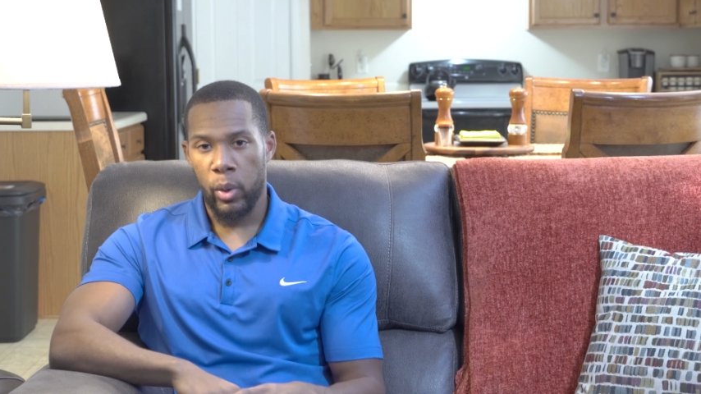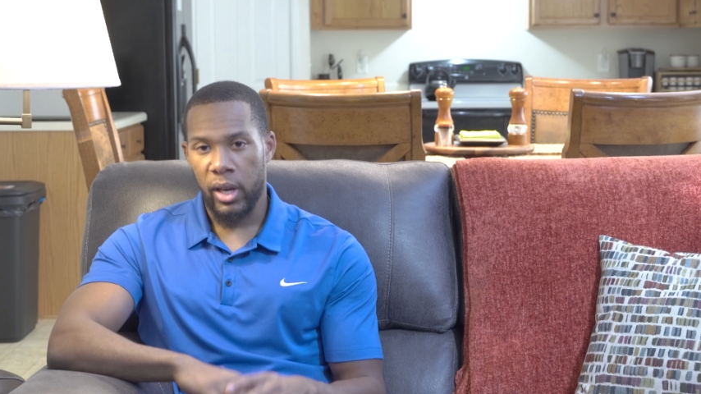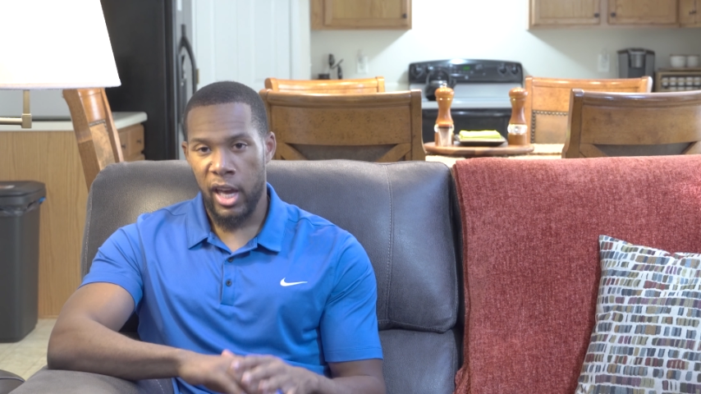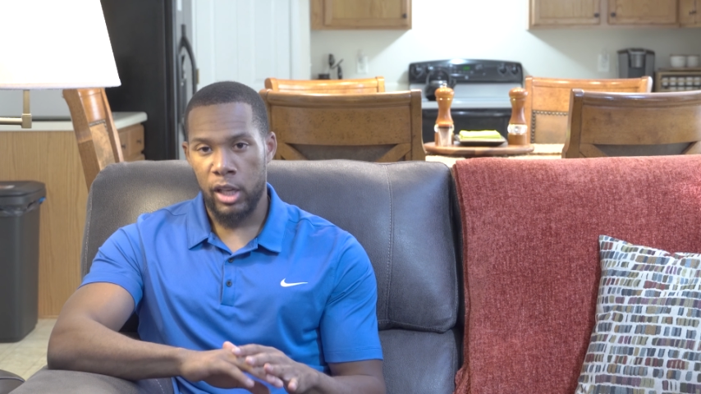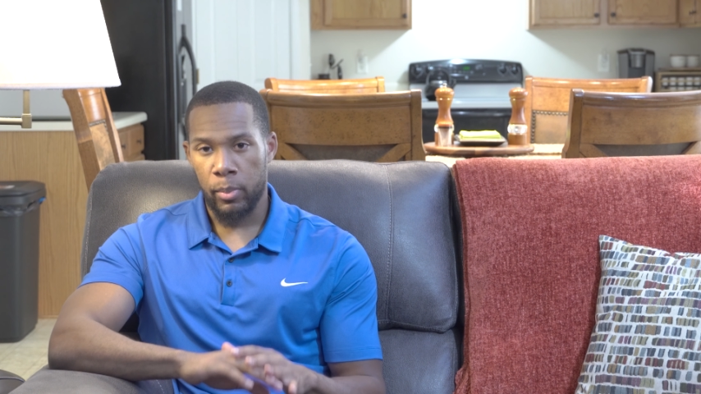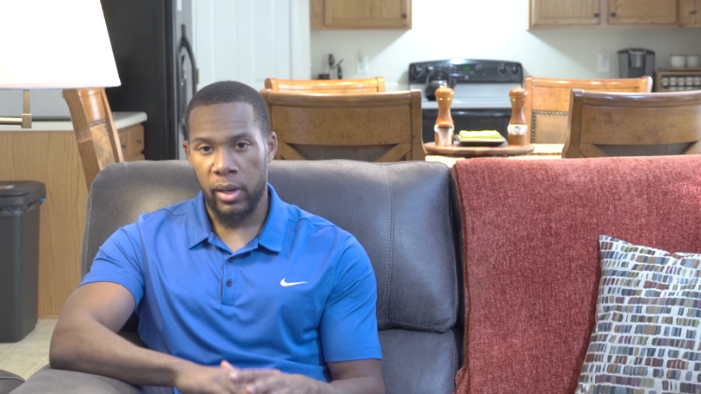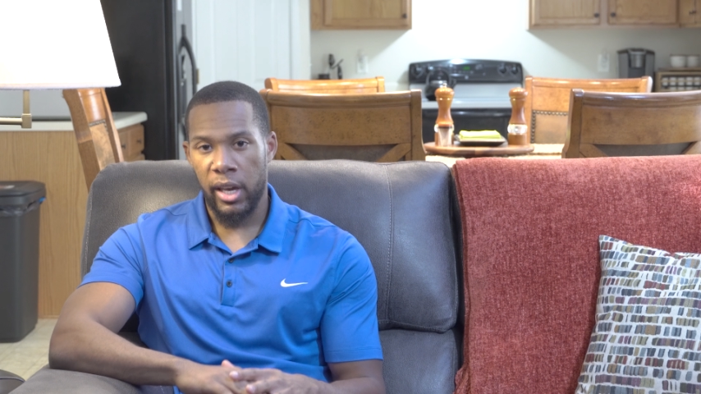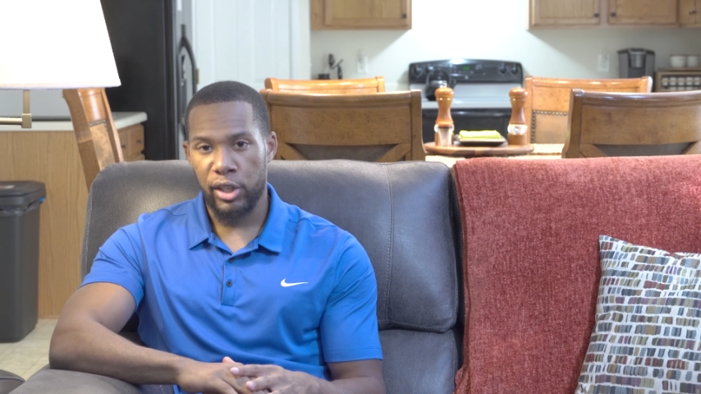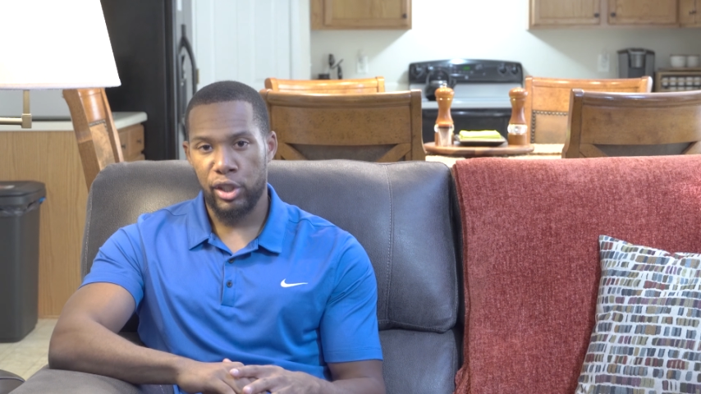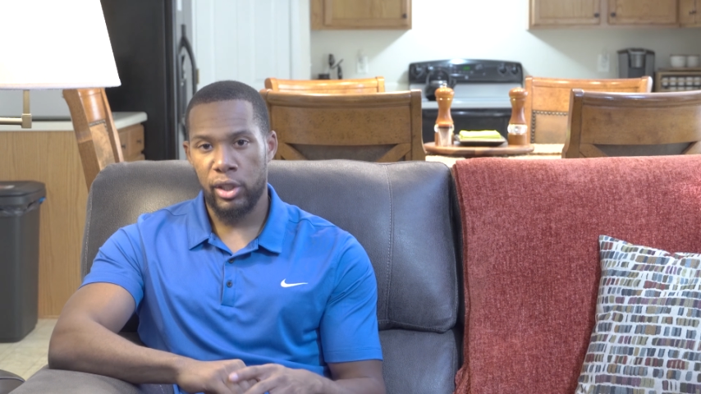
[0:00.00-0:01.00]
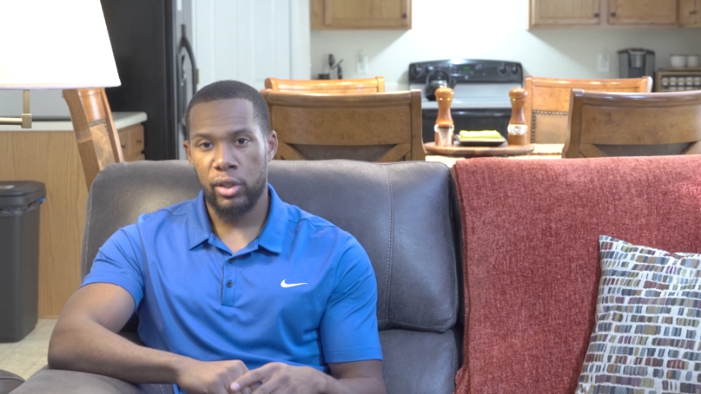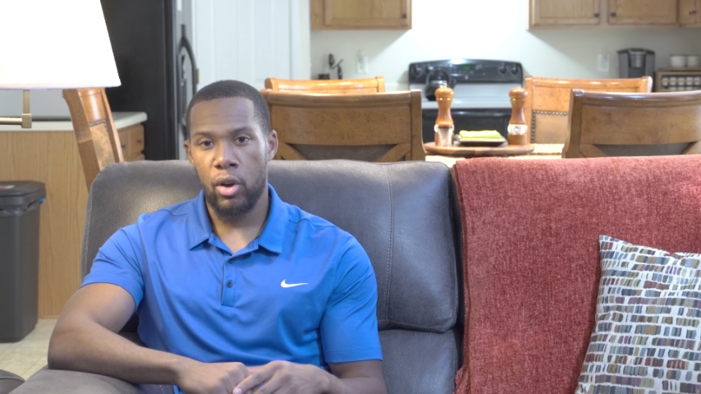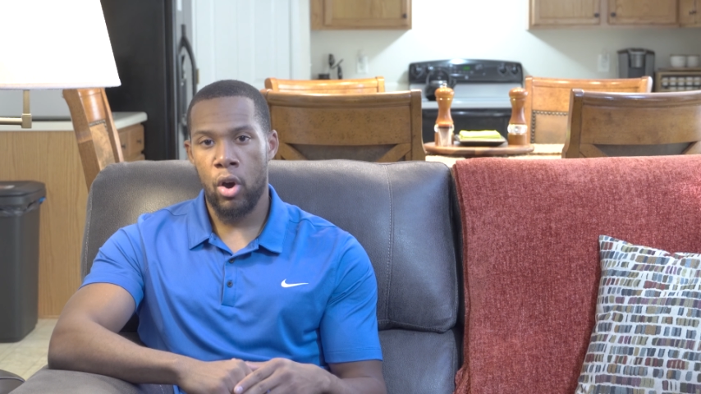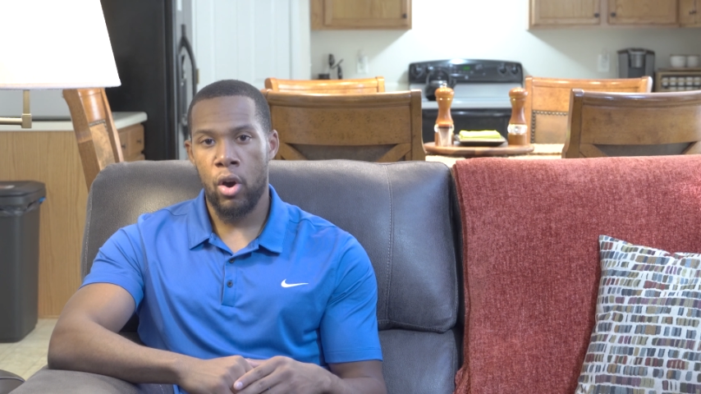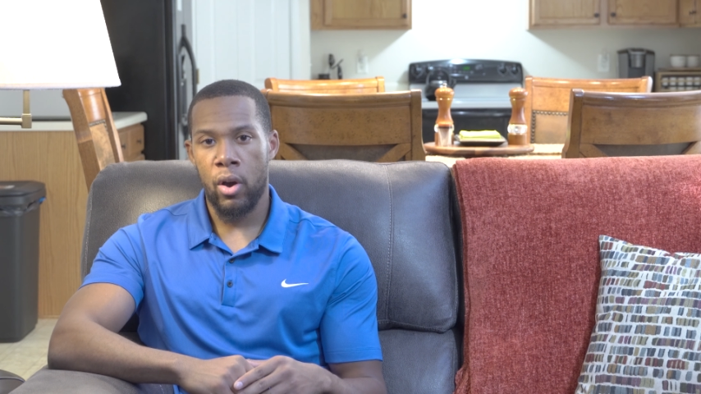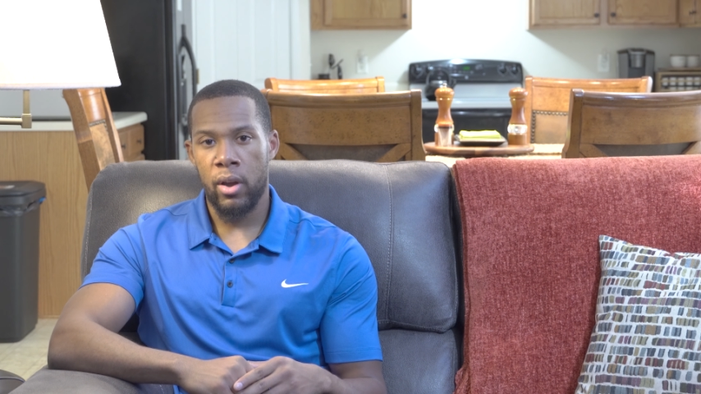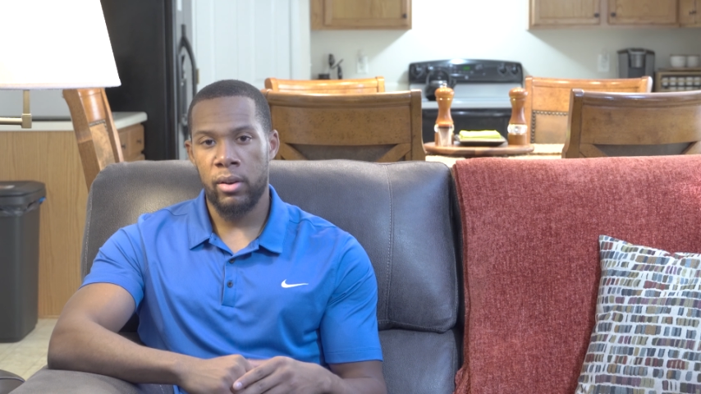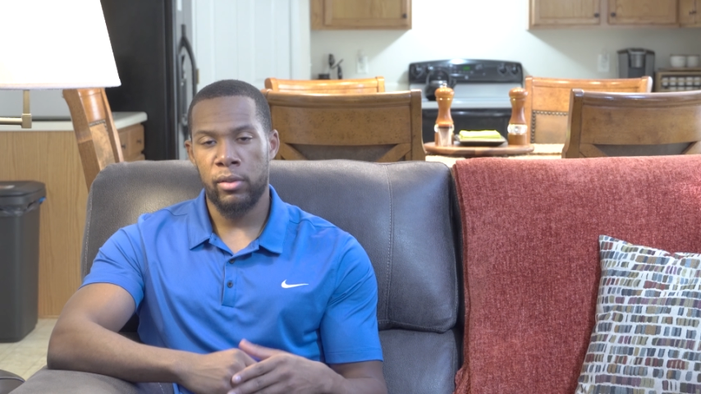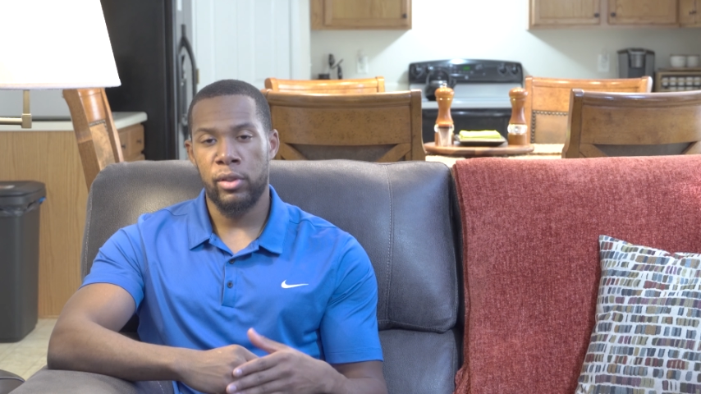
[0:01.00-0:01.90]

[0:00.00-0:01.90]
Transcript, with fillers: quick explanation on